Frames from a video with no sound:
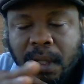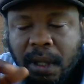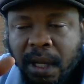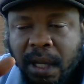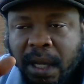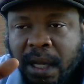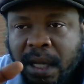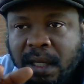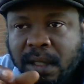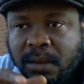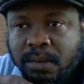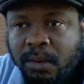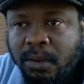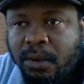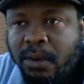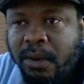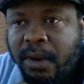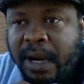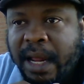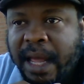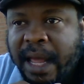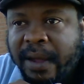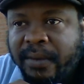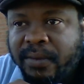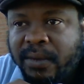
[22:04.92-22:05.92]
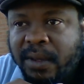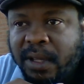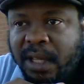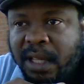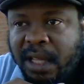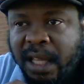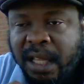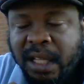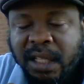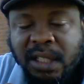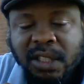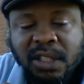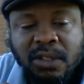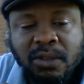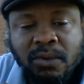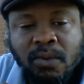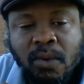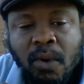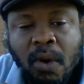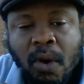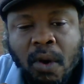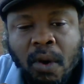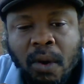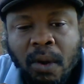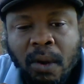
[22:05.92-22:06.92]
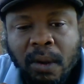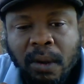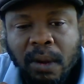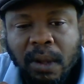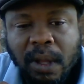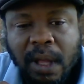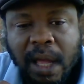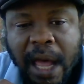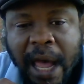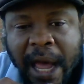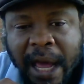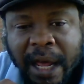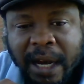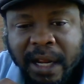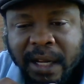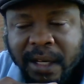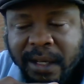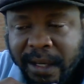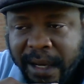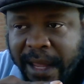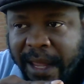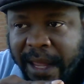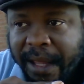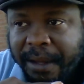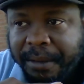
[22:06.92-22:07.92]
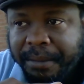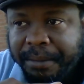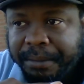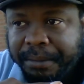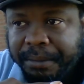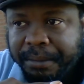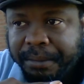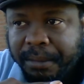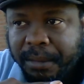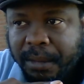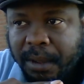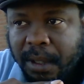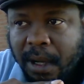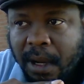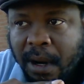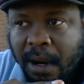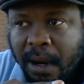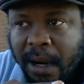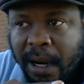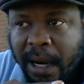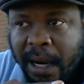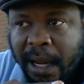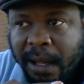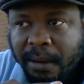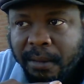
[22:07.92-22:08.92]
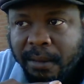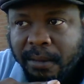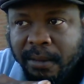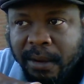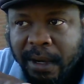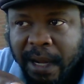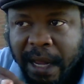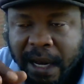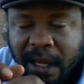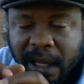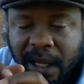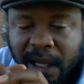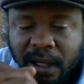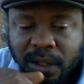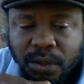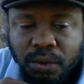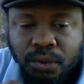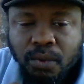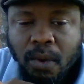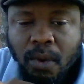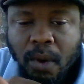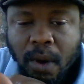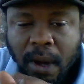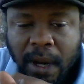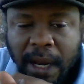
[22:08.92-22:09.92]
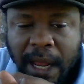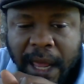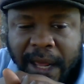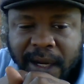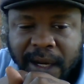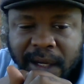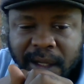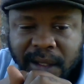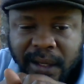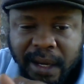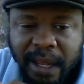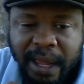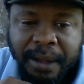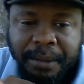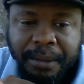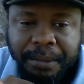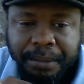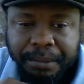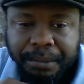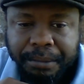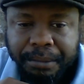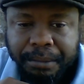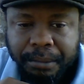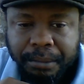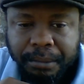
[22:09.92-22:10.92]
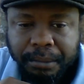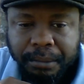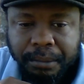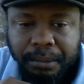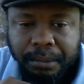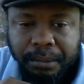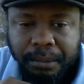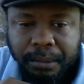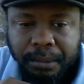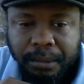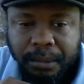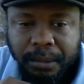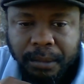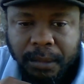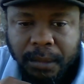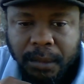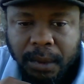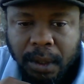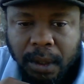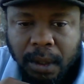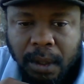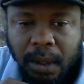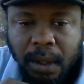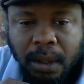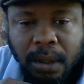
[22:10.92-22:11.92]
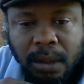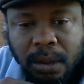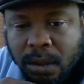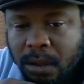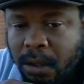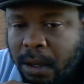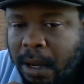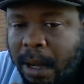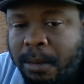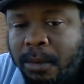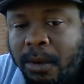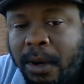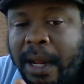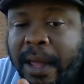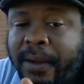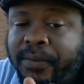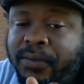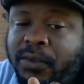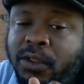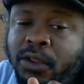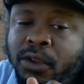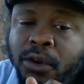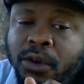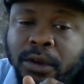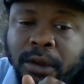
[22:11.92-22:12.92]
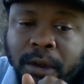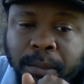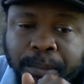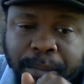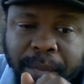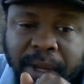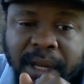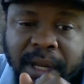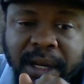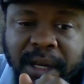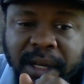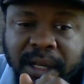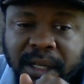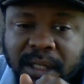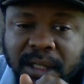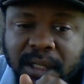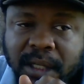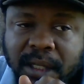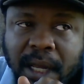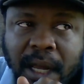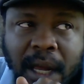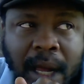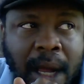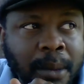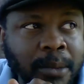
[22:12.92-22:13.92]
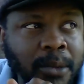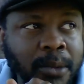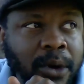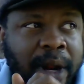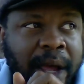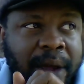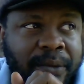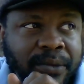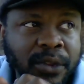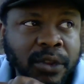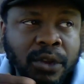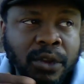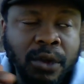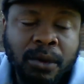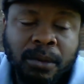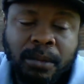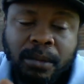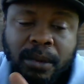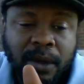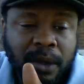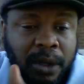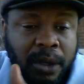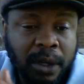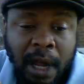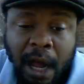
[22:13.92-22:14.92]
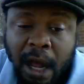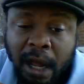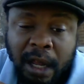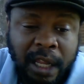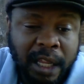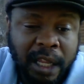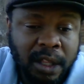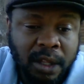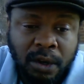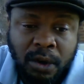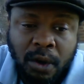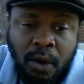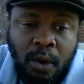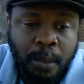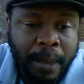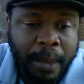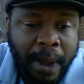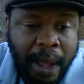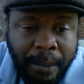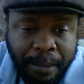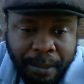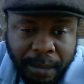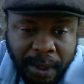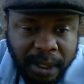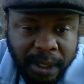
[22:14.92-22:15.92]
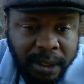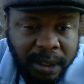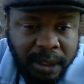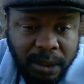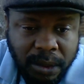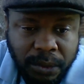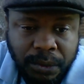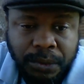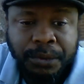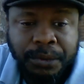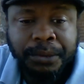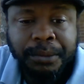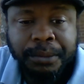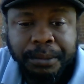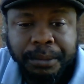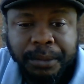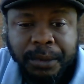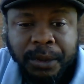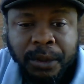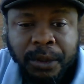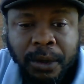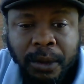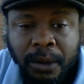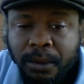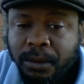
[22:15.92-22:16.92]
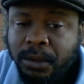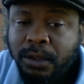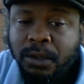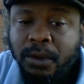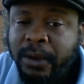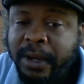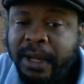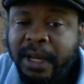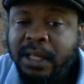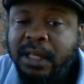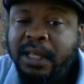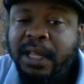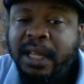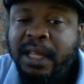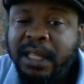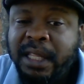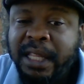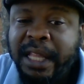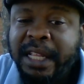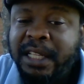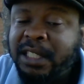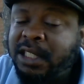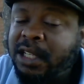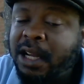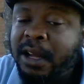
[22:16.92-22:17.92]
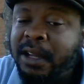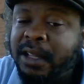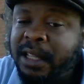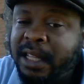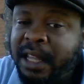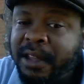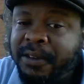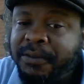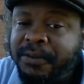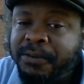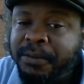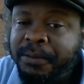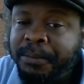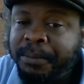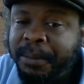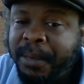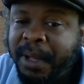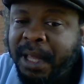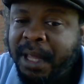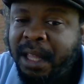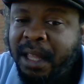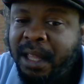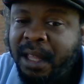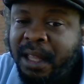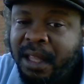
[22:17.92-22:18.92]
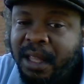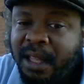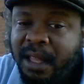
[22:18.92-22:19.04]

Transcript: is we're going to have to get you all out of debt. All right, we got to get you all out of debt. So I'm gonna have to know your business. I'm gonna have to know y'all get to know my business too. So anything that y'all get from me,